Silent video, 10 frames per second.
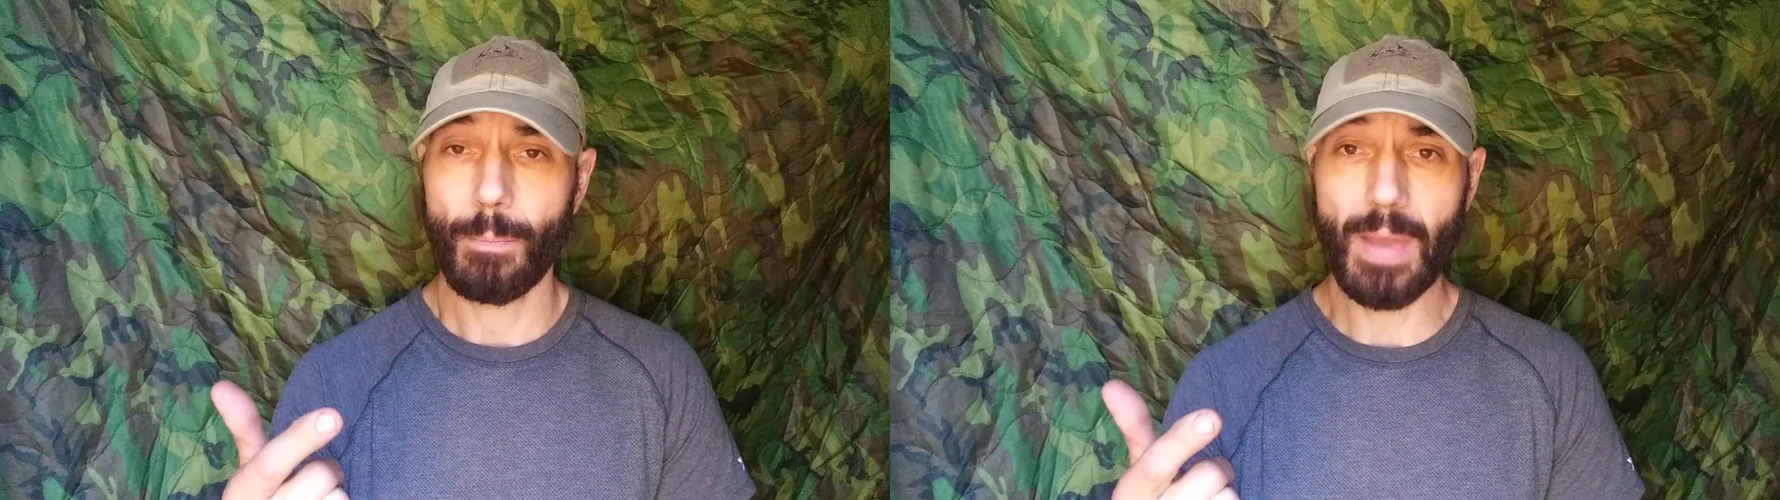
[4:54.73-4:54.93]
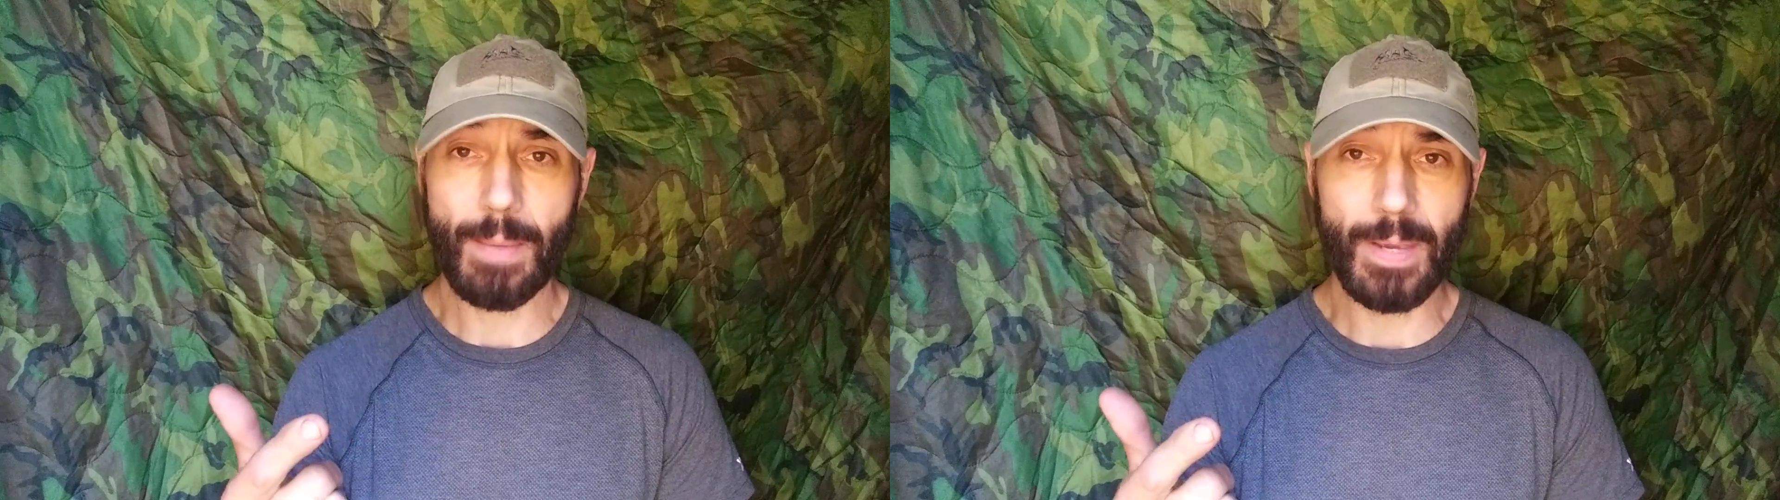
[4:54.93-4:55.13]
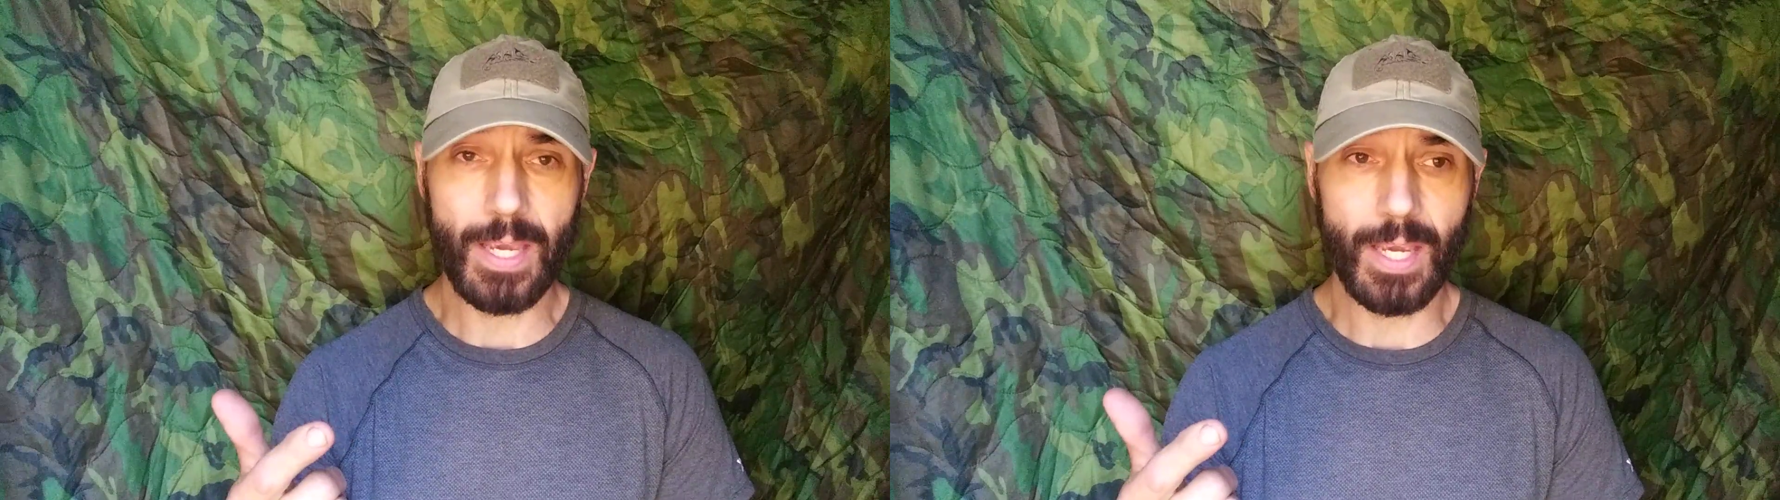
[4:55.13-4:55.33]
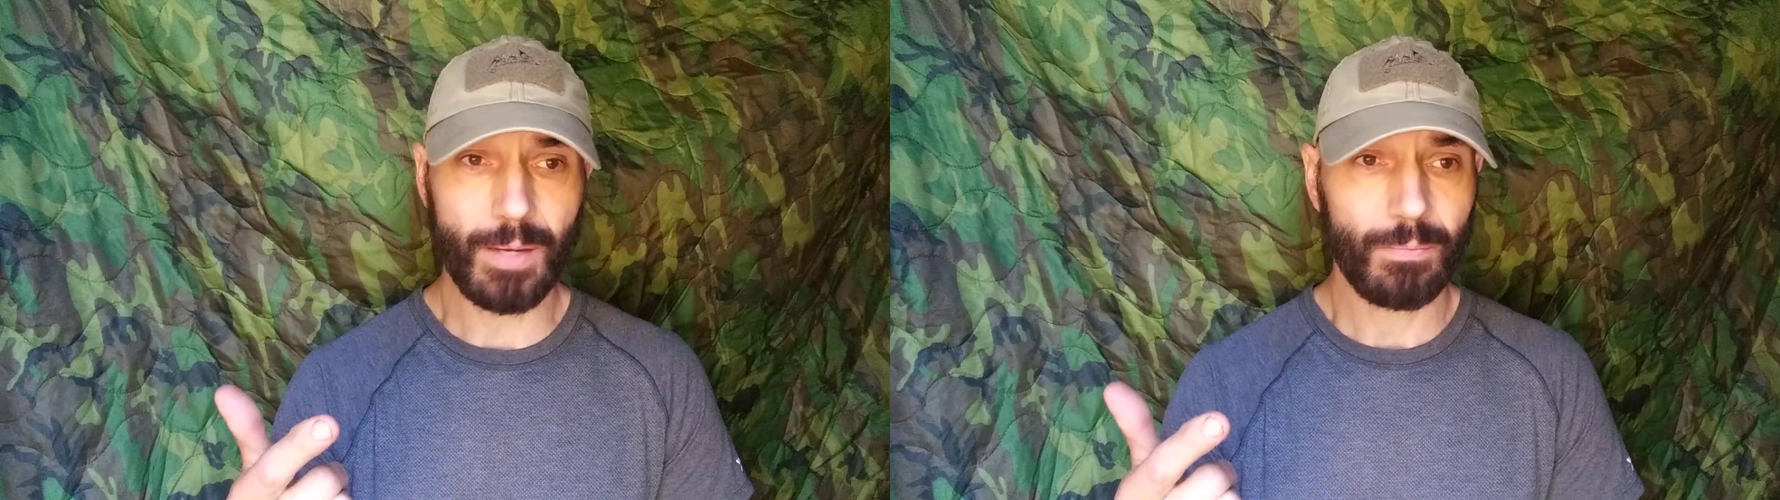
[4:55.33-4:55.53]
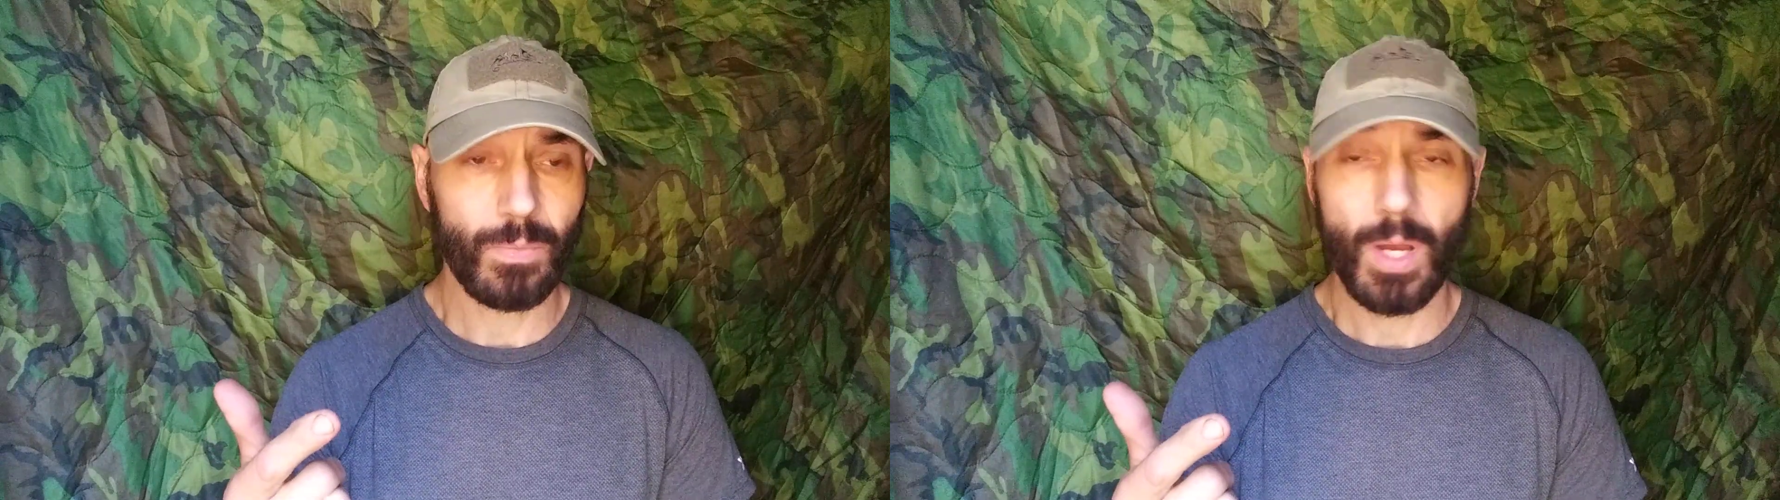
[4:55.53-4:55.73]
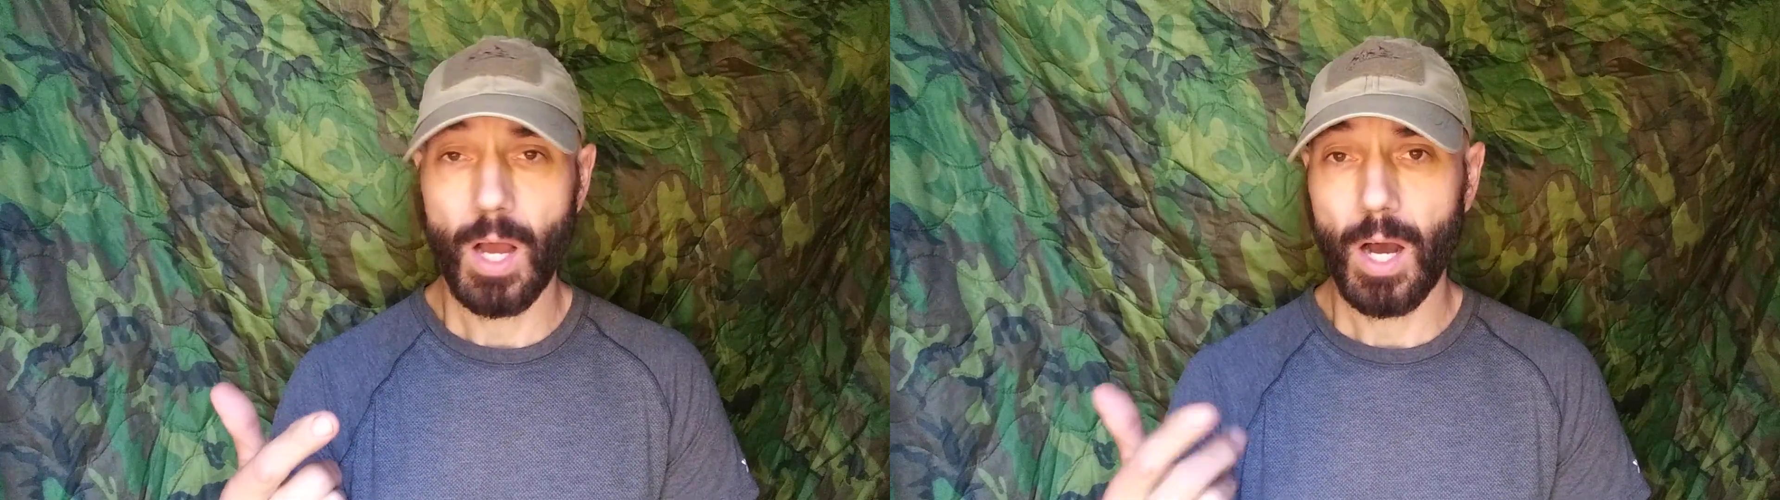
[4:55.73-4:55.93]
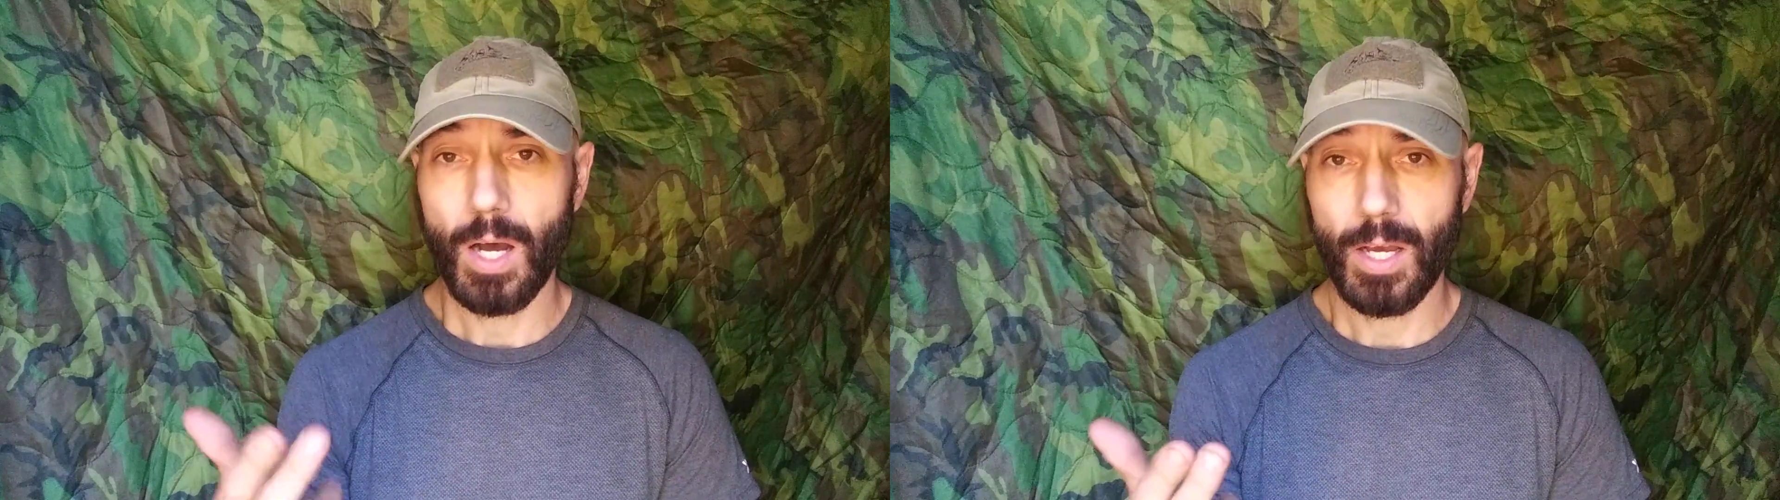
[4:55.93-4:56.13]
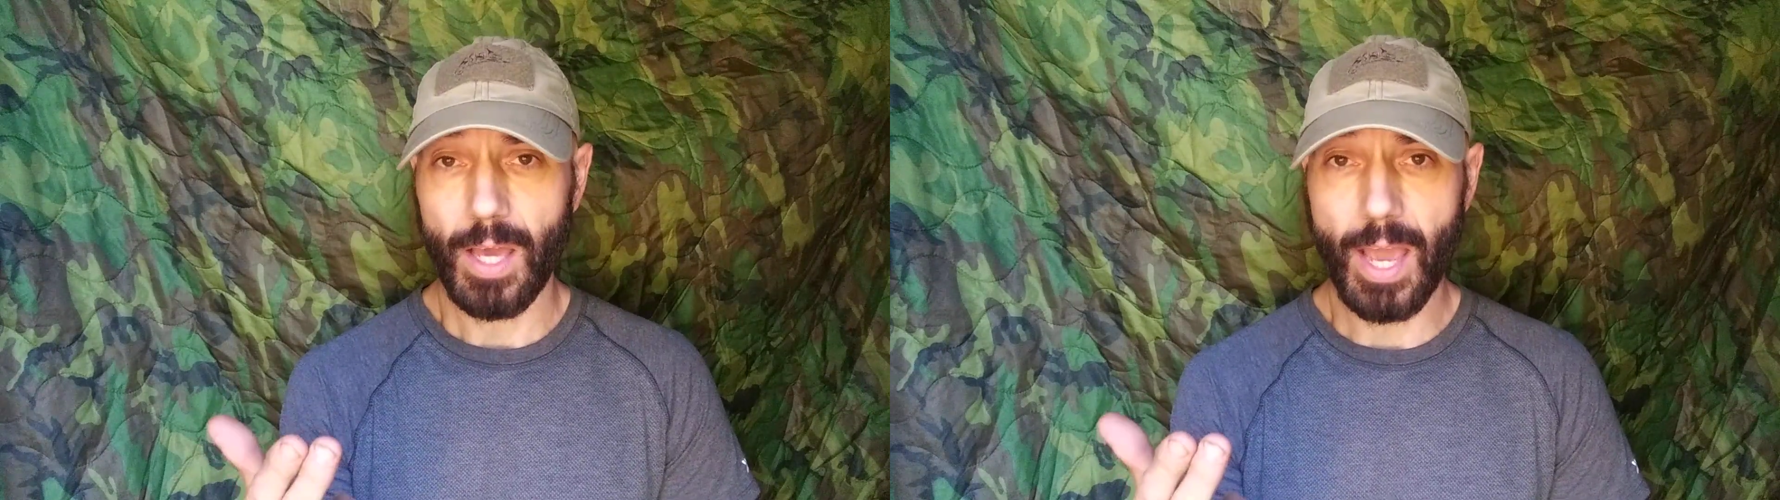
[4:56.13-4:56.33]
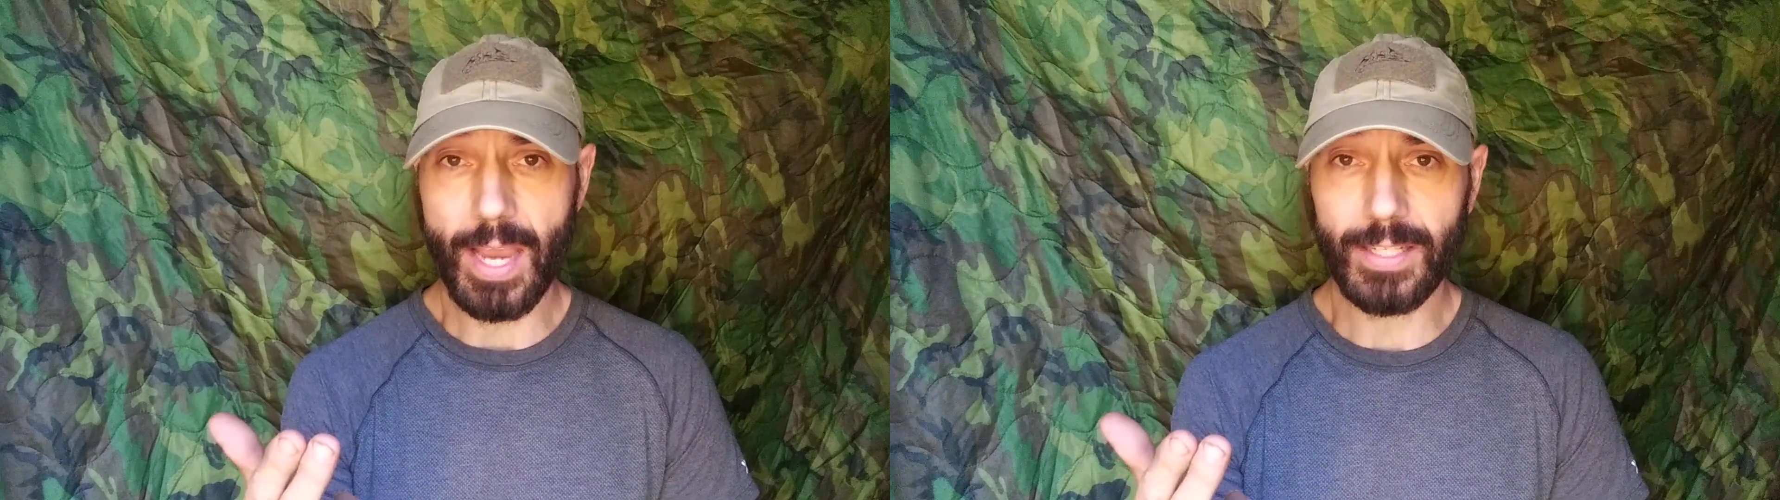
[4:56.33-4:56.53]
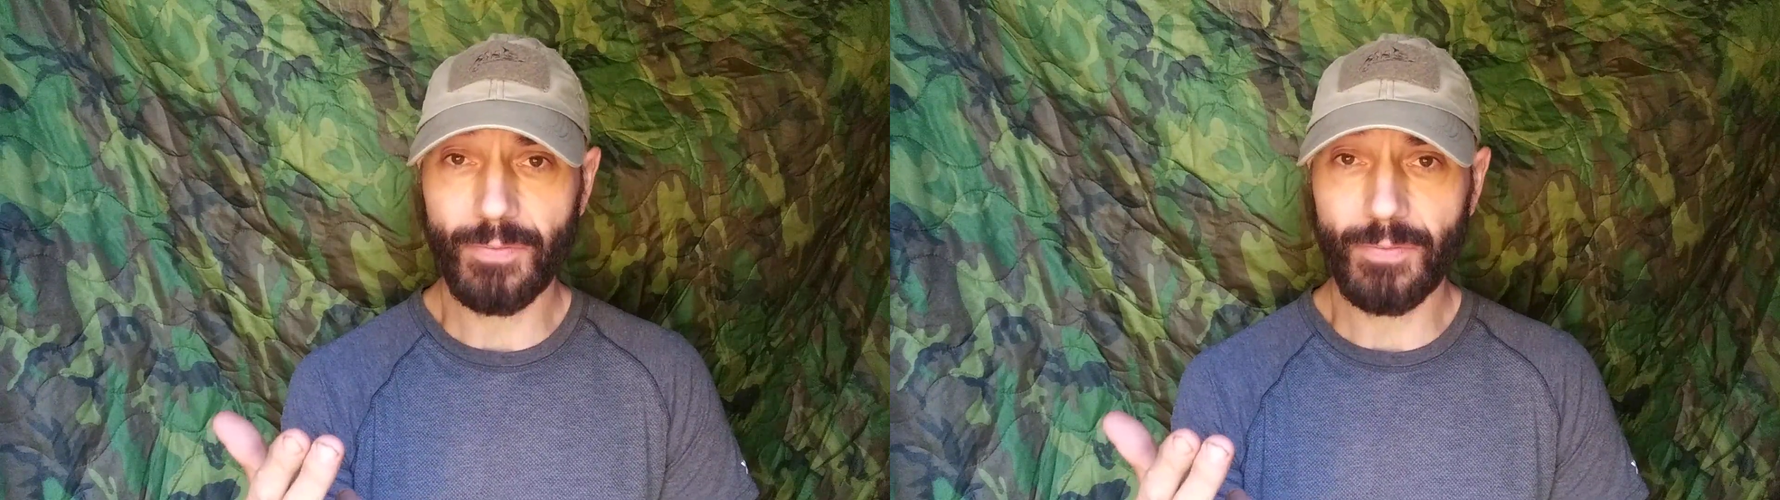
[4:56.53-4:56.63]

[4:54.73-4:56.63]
maybe a